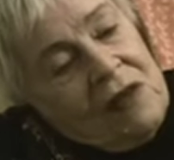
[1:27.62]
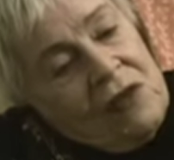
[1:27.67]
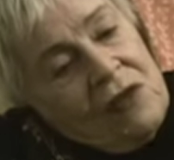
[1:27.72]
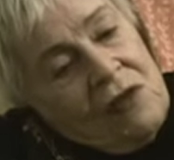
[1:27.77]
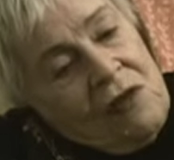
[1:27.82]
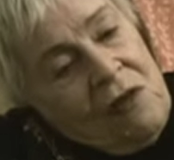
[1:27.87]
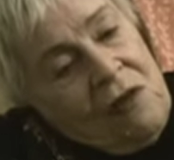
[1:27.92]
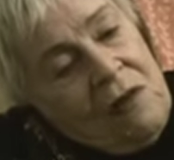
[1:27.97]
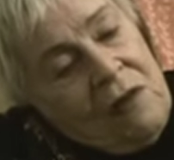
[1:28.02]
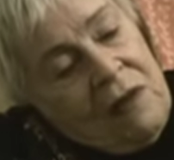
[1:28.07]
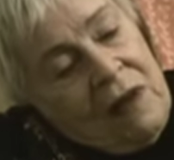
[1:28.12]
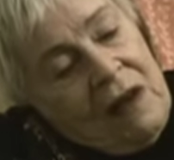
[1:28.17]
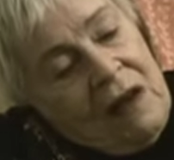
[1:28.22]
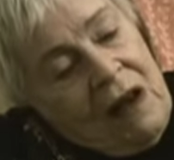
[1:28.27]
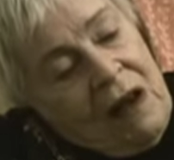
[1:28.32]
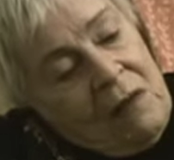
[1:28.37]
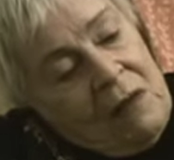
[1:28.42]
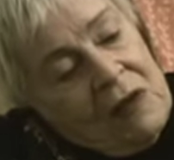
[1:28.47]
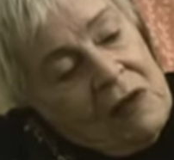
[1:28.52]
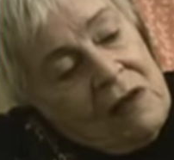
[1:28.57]
So then
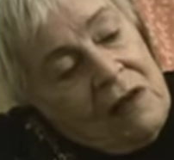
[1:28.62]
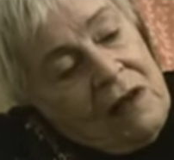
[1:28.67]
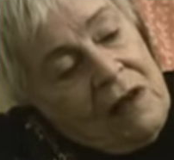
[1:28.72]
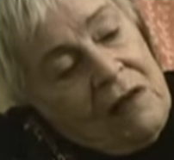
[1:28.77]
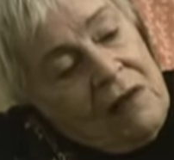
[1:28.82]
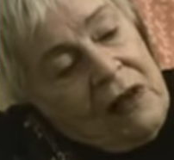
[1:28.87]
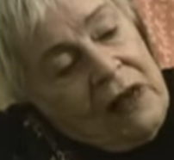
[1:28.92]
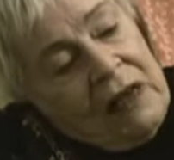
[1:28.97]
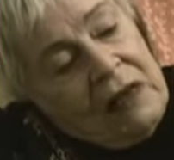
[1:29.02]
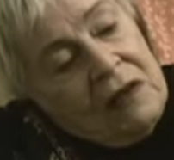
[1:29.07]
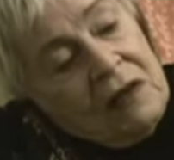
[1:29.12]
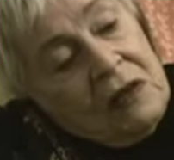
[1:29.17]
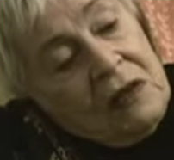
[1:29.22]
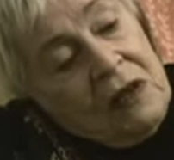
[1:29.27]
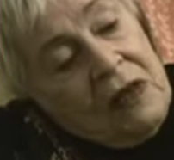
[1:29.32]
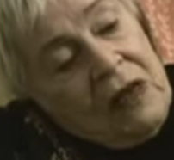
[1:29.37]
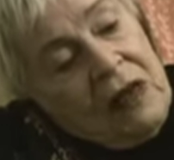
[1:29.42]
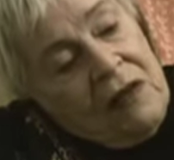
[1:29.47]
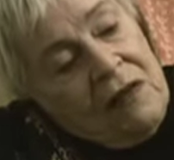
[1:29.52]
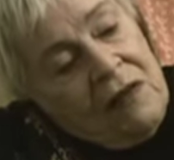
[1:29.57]
I was getting ready to
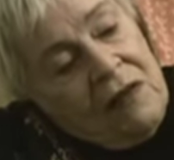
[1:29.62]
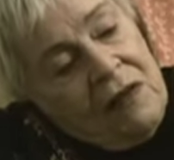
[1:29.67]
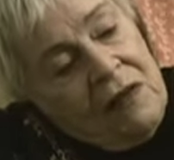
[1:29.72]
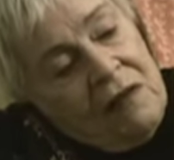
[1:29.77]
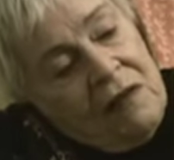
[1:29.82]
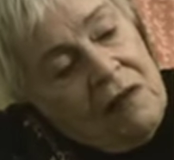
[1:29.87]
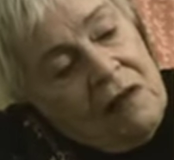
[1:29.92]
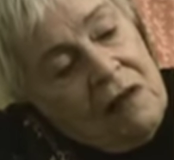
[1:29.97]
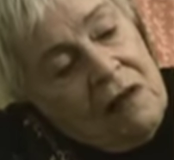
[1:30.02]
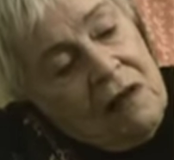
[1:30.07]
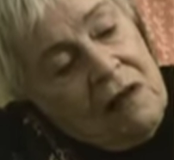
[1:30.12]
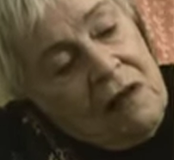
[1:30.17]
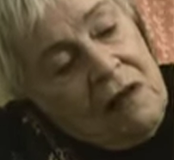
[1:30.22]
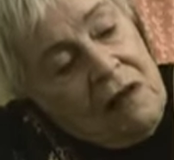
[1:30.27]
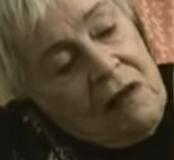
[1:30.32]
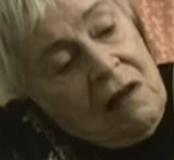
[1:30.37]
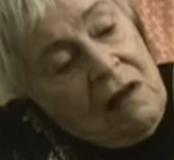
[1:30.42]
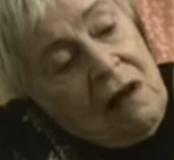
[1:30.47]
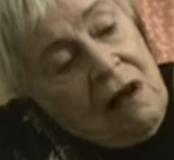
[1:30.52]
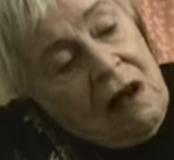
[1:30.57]
leave.
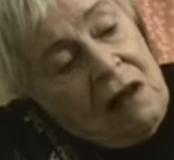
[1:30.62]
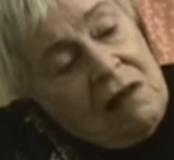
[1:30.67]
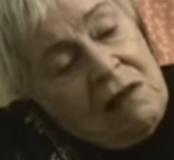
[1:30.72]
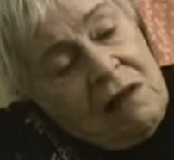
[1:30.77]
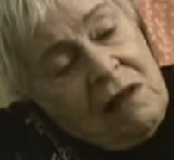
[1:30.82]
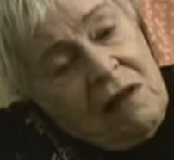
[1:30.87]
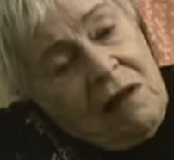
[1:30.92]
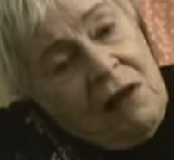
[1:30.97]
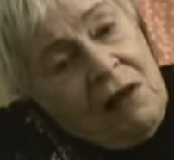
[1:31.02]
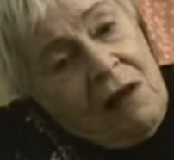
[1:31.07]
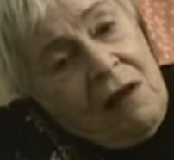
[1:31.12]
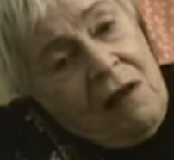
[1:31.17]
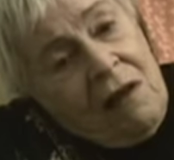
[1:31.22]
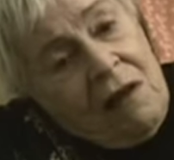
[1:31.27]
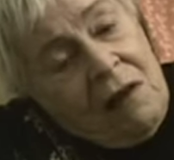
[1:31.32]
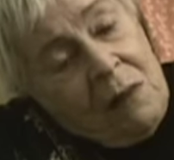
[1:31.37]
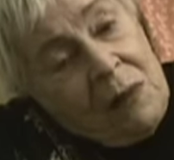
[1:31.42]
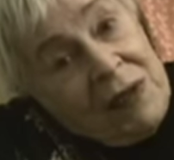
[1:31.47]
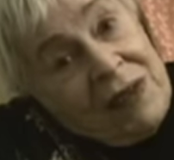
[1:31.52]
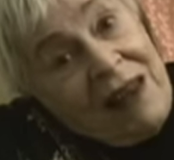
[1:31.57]
I said,
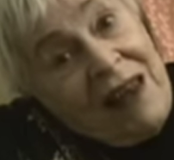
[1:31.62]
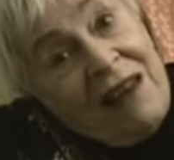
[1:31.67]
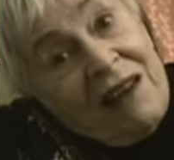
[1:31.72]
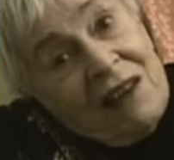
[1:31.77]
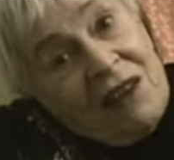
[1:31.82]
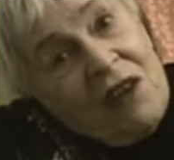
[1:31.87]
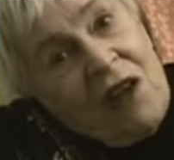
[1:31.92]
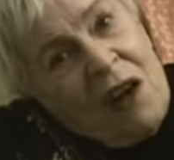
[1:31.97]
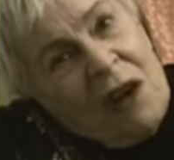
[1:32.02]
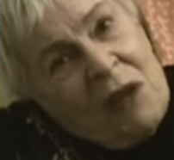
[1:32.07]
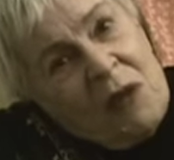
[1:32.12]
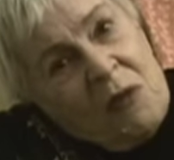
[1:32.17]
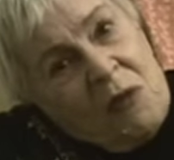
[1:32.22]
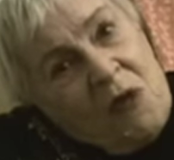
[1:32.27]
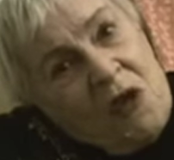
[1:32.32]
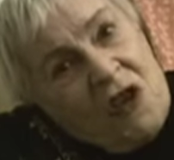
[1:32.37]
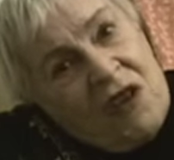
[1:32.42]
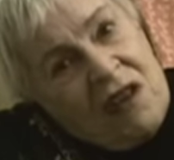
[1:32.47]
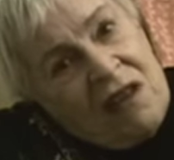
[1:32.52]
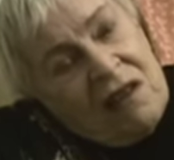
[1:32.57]
it was 8 o'clock in the
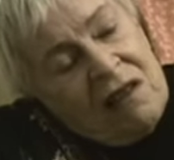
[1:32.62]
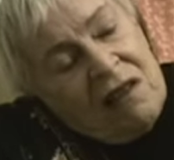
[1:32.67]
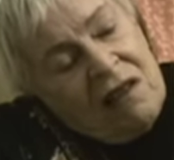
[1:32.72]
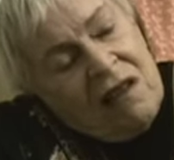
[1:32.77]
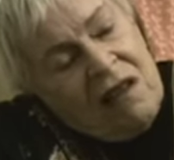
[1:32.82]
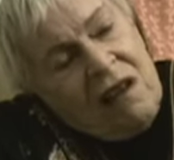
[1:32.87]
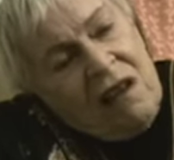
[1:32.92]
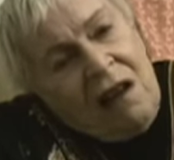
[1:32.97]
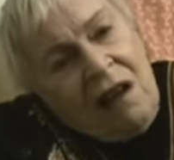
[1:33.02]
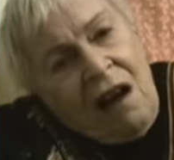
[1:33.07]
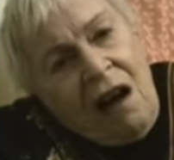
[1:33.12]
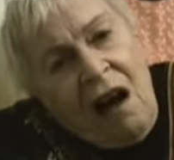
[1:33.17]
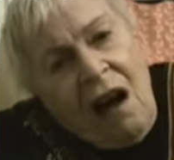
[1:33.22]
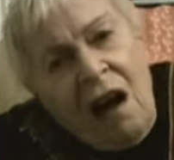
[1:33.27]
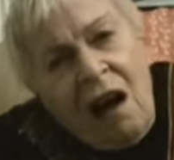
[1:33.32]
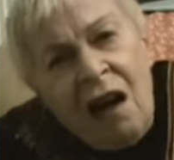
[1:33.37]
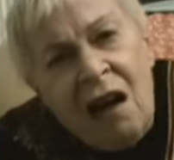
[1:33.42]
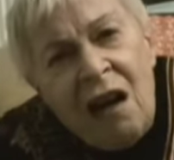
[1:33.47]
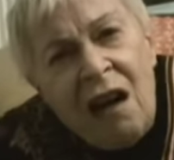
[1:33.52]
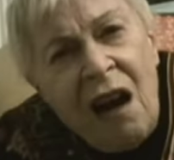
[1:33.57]
morning.
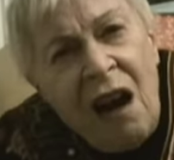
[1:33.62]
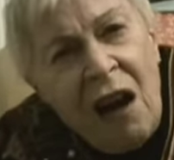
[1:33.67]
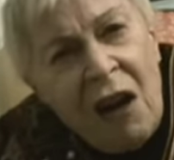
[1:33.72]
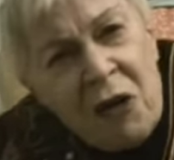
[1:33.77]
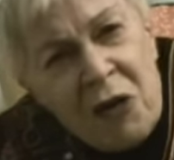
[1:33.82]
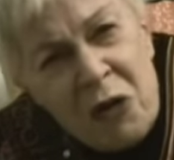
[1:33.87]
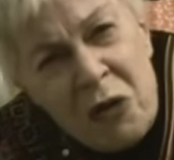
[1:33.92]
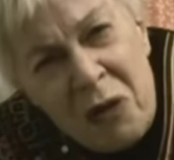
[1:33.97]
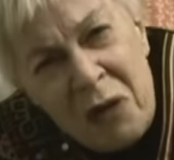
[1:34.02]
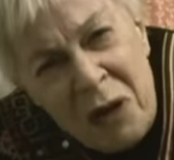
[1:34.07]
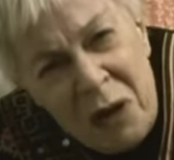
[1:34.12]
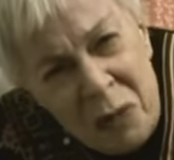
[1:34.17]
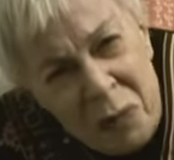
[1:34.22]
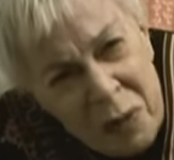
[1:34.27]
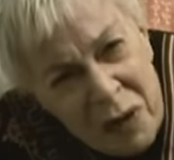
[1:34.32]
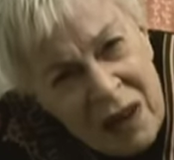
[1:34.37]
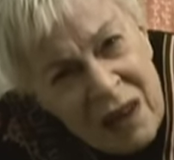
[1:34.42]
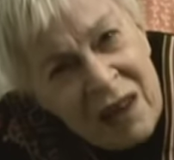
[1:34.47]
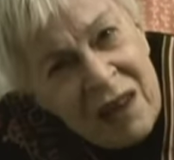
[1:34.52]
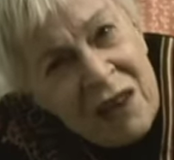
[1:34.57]
Are you going to
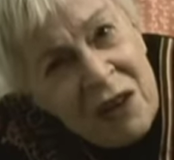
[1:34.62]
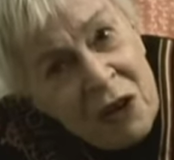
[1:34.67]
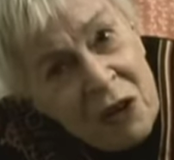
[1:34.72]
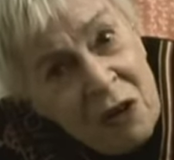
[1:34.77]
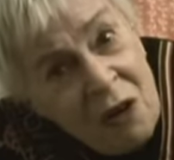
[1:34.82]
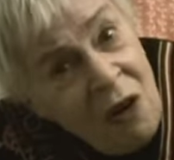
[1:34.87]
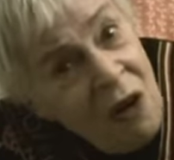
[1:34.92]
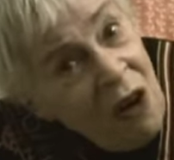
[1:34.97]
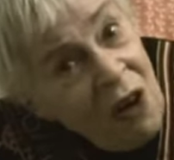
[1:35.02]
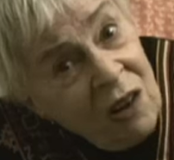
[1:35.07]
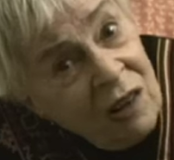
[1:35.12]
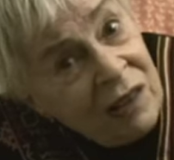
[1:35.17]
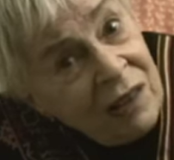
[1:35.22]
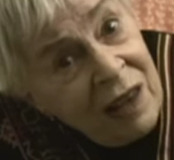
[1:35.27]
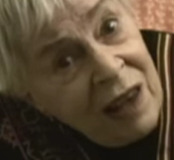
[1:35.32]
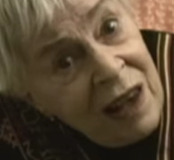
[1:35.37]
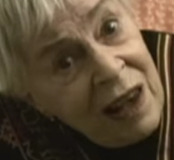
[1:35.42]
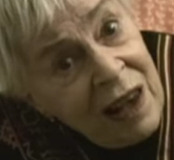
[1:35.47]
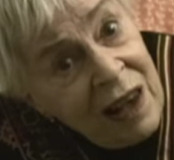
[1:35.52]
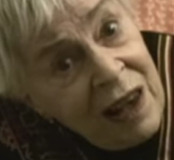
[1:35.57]
be in here all
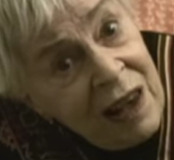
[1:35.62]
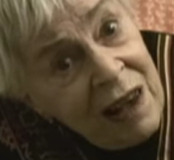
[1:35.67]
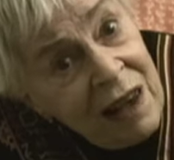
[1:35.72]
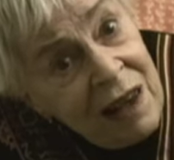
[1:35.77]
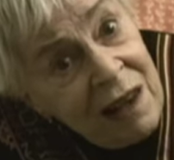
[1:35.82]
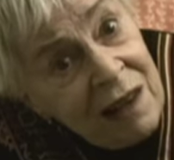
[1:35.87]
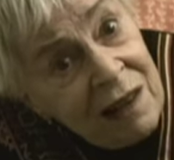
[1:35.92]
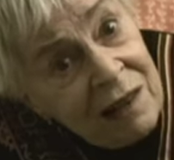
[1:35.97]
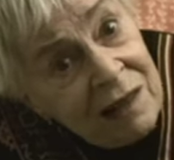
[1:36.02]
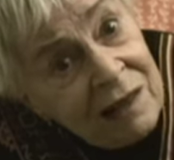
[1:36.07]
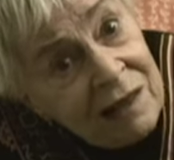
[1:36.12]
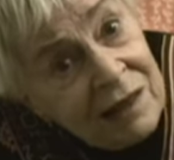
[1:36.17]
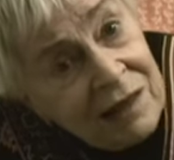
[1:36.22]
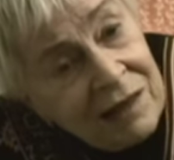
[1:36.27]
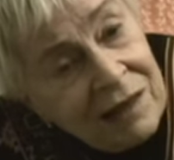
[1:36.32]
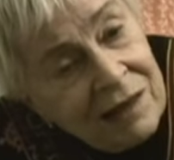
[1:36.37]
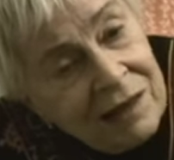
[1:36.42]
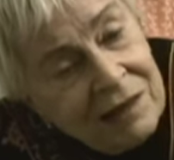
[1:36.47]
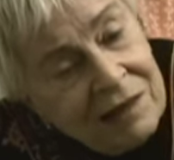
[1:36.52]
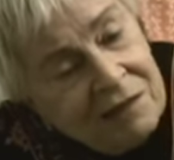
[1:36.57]
day?
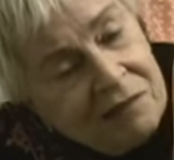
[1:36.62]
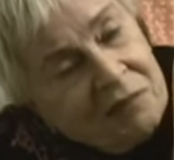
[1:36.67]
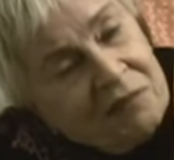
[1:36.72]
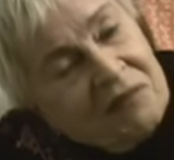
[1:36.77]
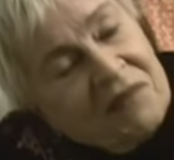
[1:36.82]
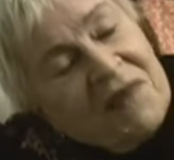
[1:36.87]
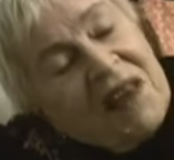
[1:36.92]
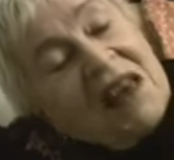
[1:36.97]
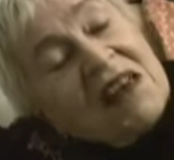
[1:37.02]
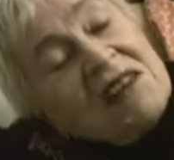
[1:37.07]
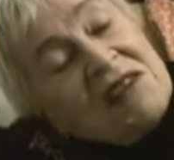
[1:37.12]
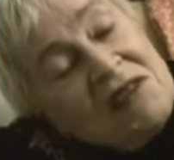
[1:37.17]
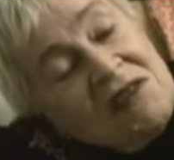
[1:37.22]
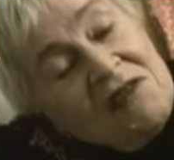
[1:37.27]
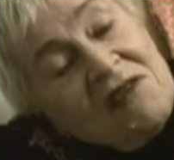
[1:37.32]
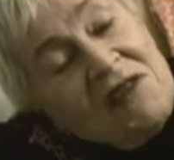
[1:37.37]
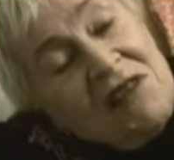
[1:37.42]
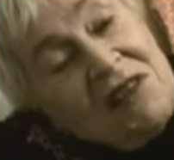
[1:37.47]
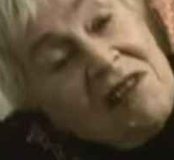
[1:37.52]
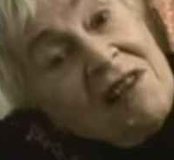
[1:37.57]

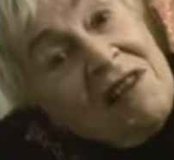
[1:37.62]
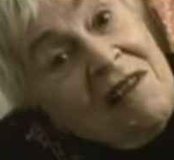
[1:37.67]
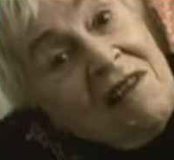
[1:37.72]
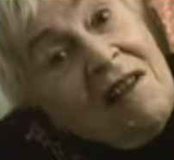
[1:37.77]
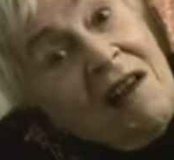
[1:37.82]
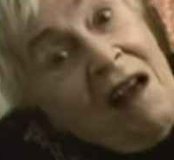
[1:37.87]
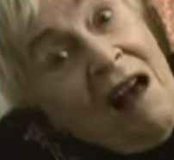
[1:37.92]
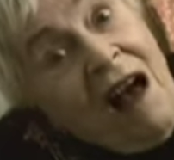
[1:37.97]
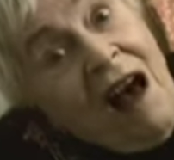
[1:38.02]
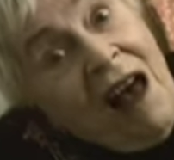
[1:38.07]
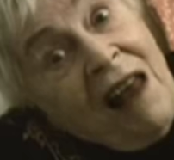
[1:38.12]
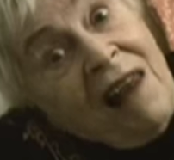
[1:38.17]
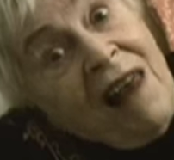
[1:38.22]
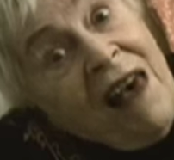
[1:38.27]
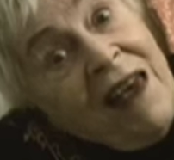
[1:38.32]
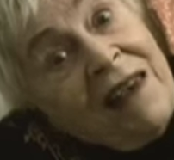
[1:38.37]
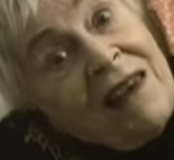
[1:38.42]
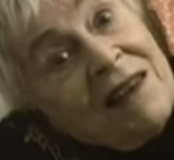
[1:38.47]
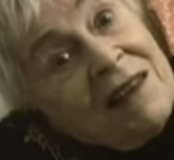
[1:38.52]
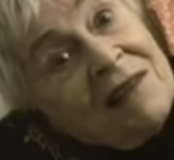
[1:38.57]
Yes. He said, I
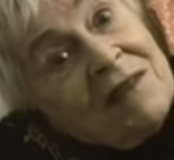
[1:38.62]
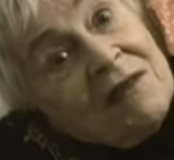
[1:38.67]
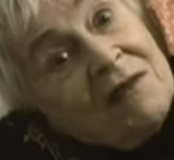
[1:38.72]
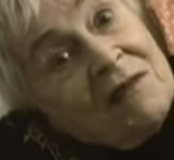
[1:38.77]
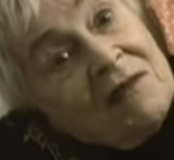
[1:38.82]
like it.